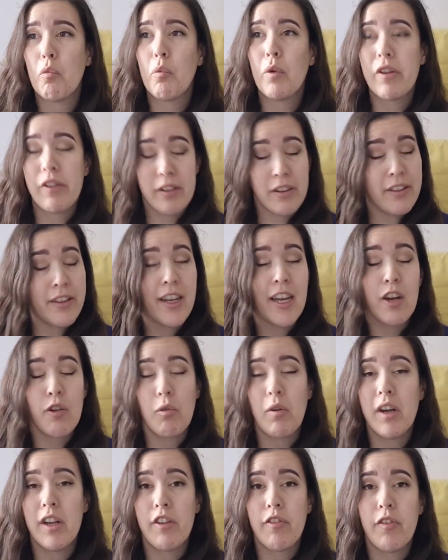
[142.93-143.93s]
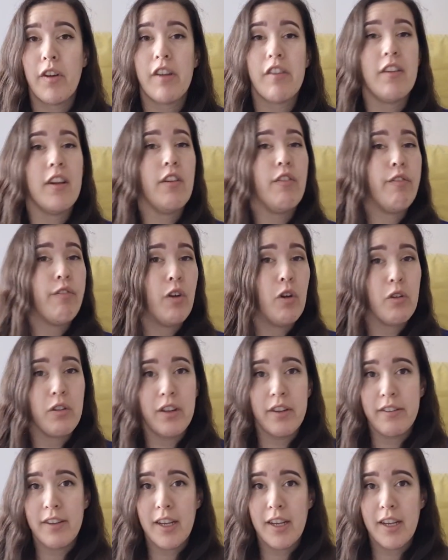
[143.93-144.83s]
whisk the egg whites first and then fold it